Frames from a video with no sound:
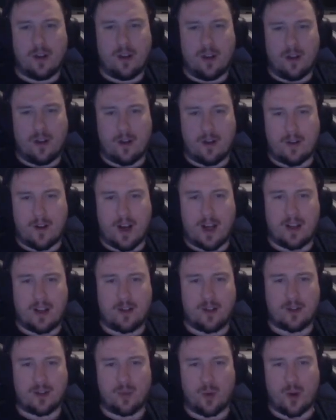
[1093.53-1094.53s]
Alright,
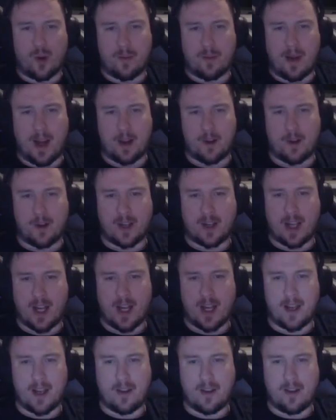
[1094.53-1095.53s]
there's War Banner
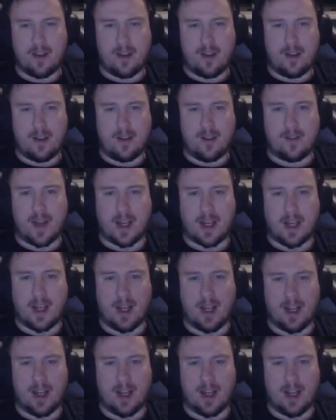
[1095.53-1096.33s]
again. They kill